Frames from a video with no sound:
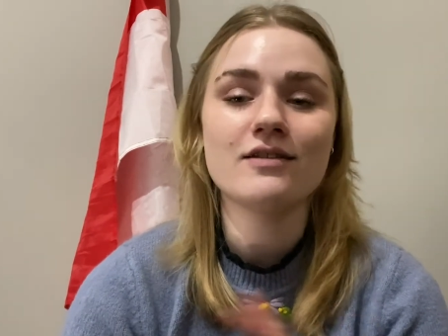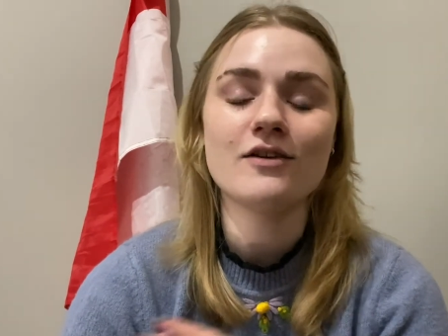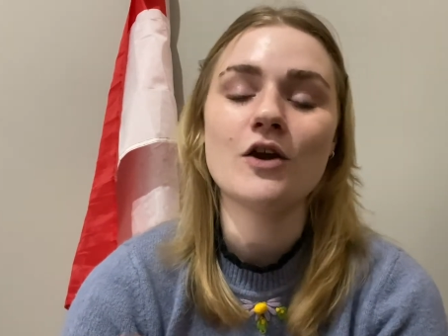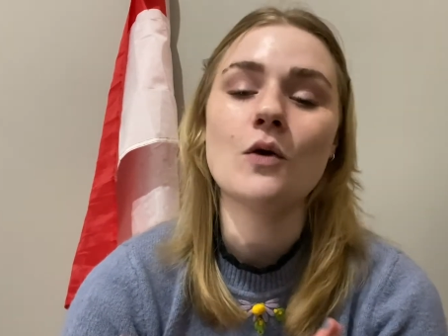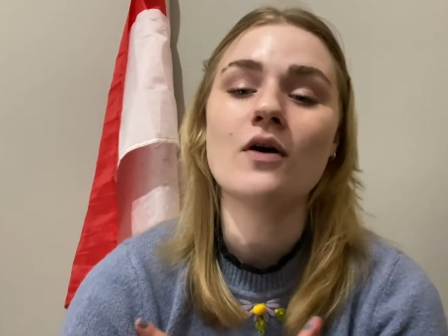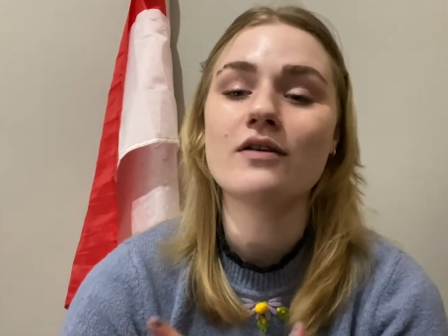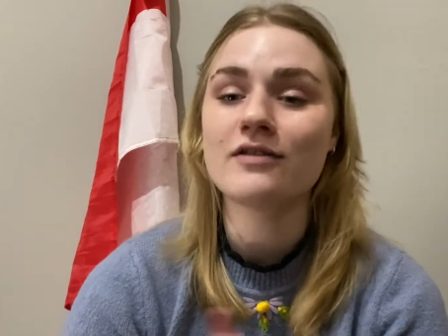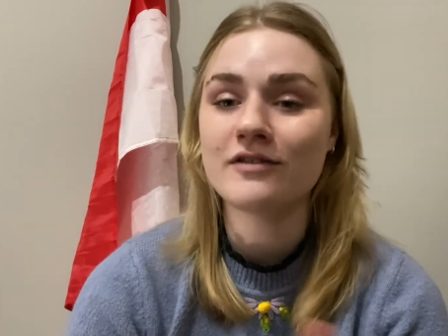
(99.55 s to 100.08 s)

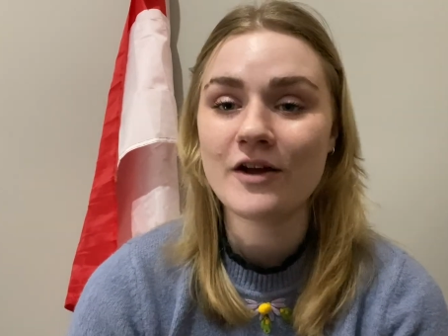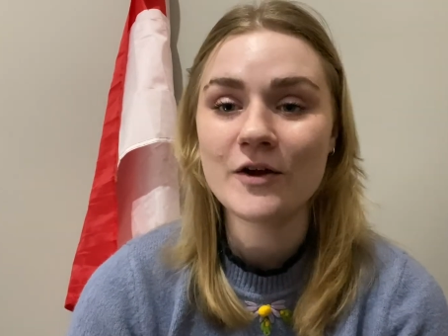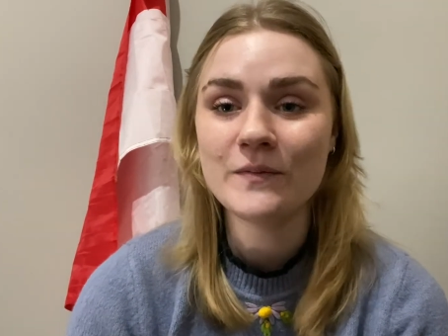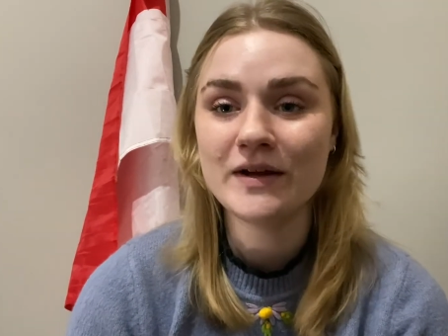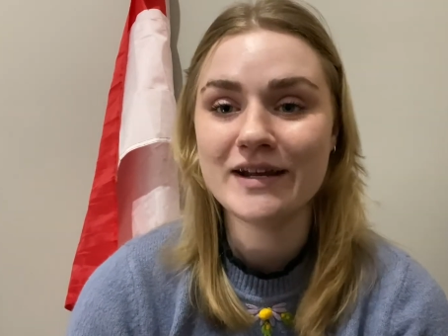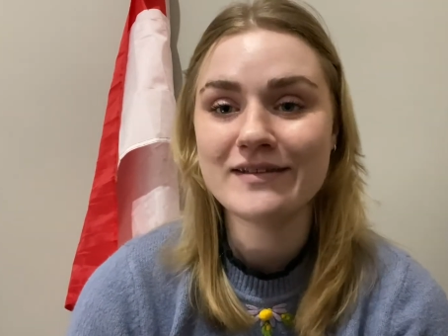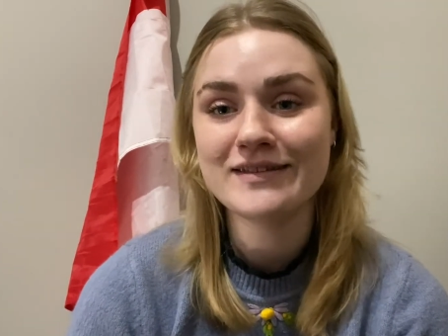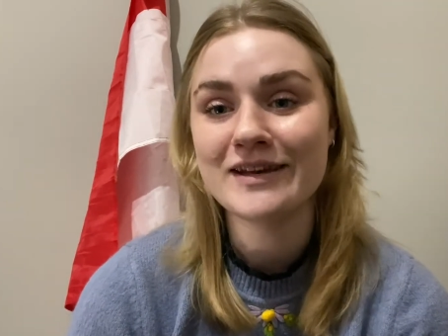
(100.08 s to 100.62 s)
to so
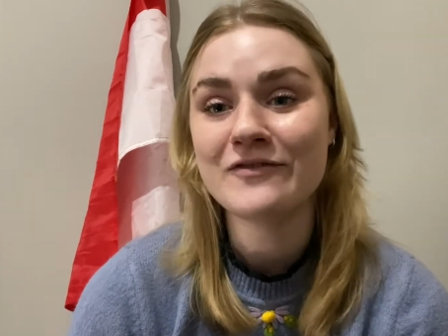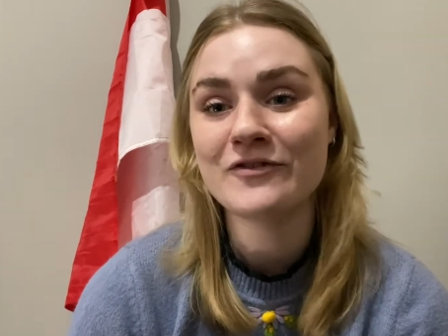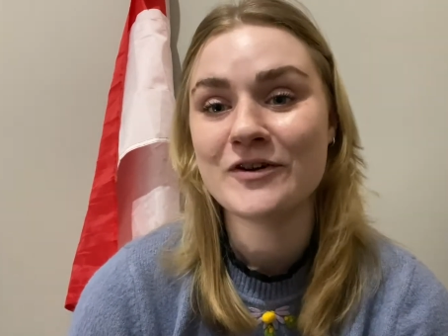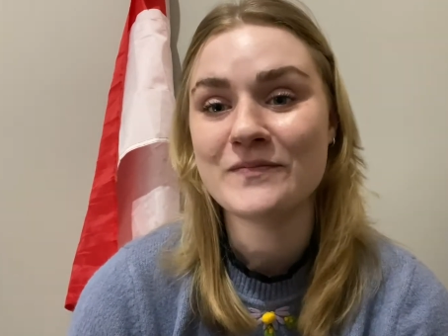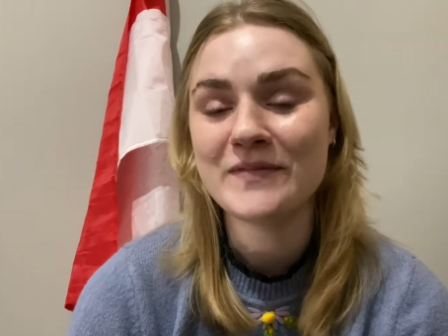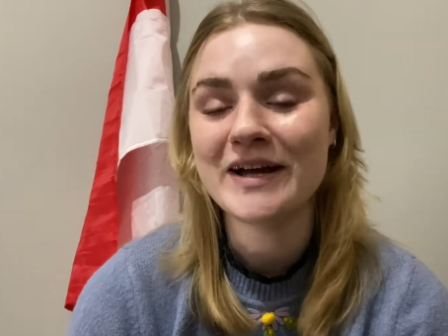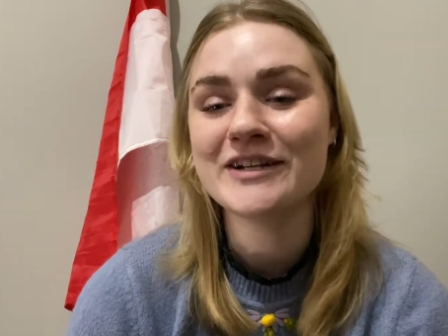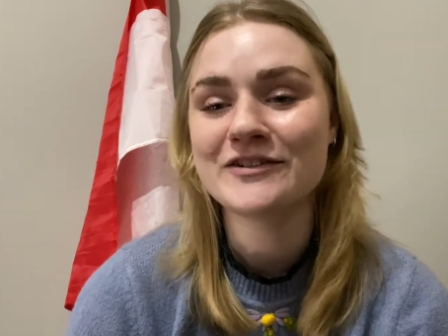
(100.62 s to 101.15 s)
many different
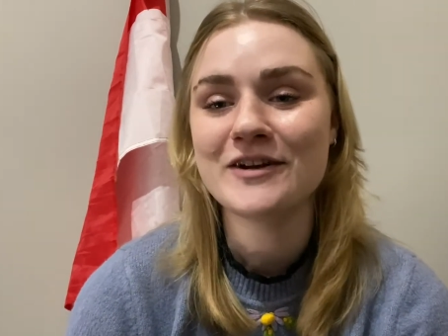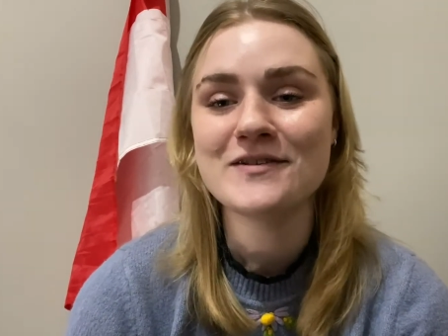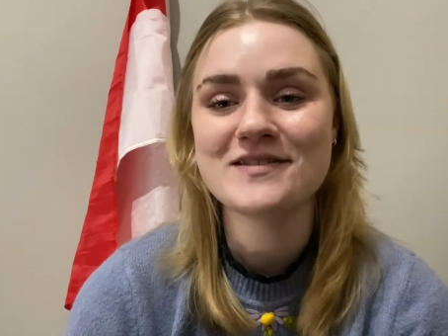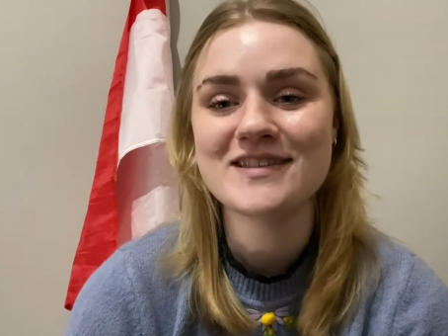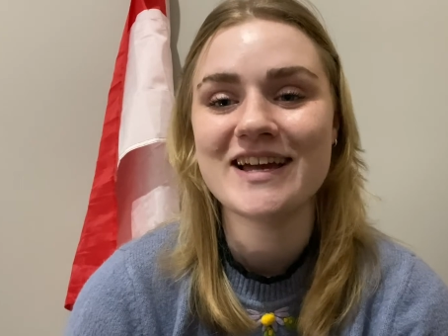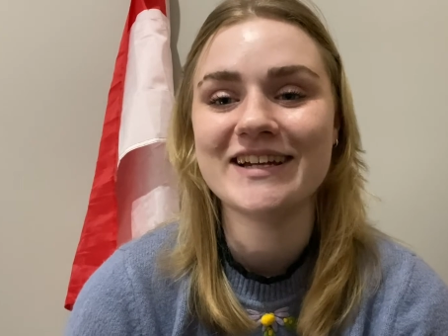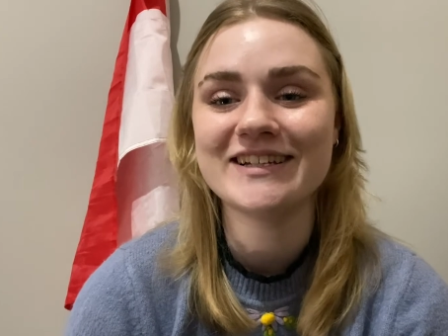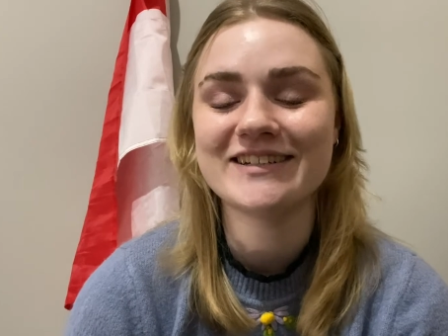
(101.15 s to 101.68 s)
metro
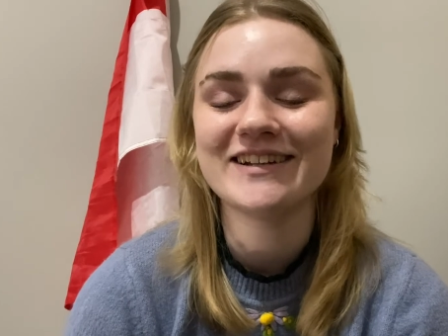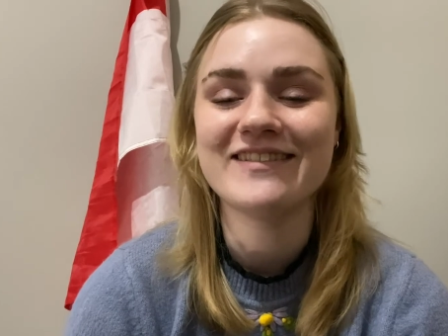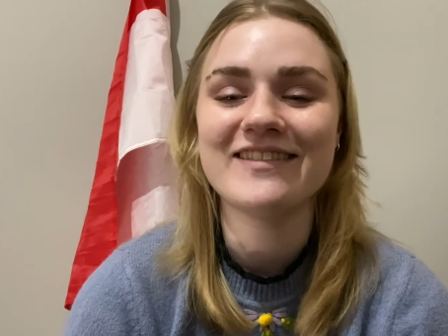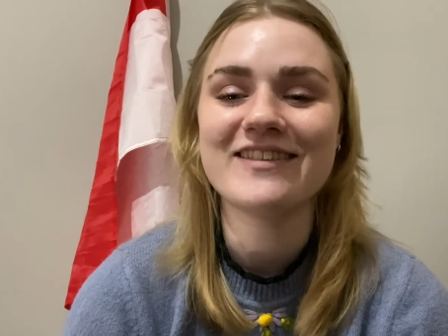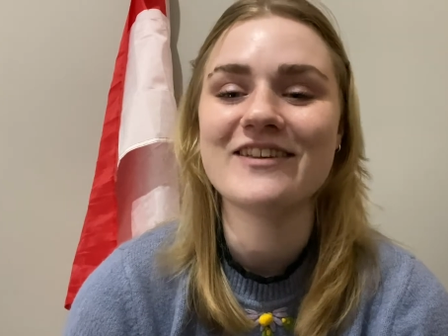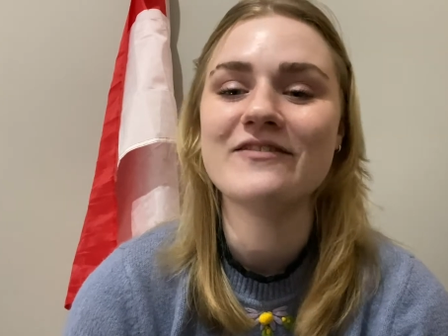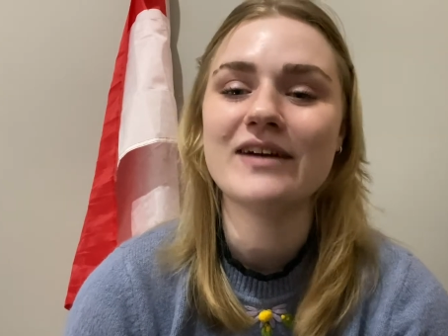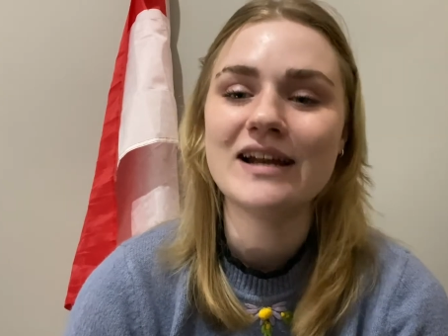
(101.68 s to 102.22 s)
stations.
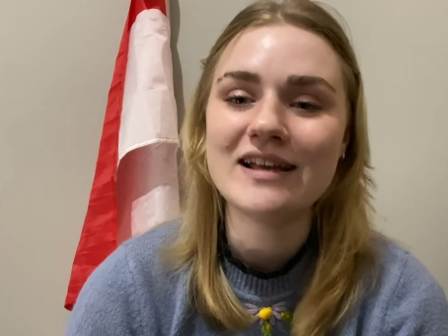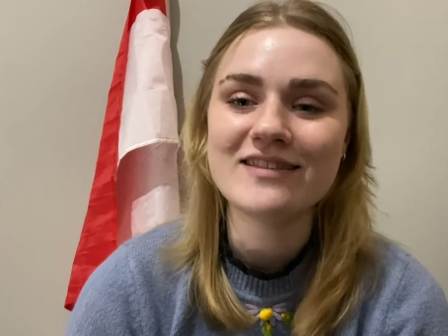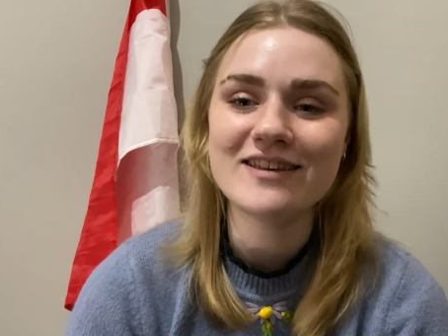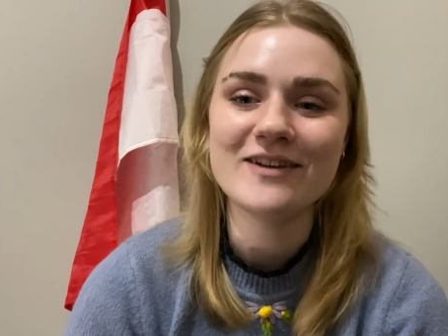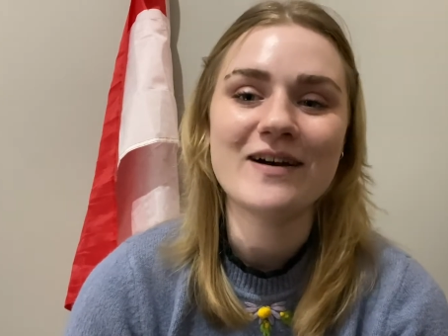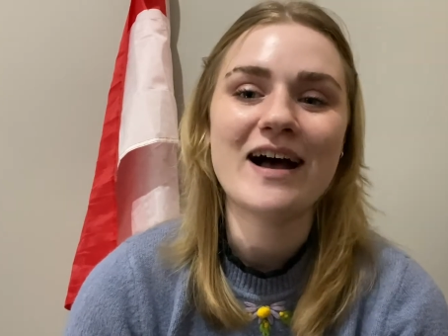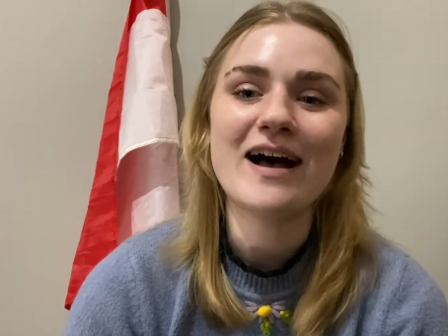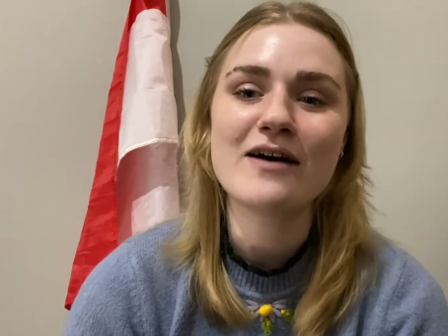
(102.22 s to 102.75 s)
You really do
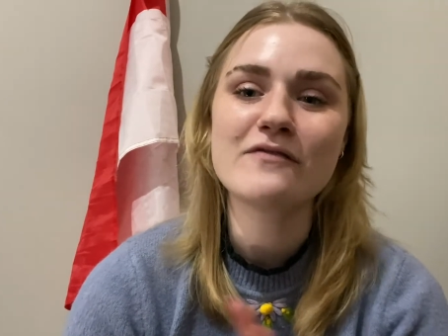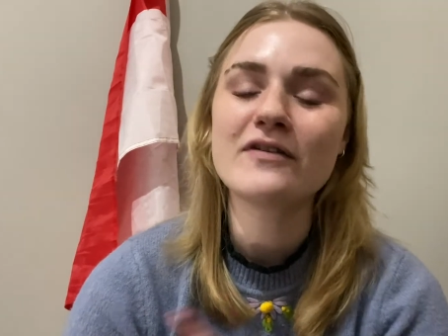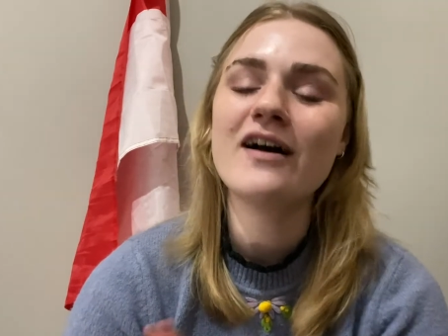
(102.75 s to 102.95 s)
have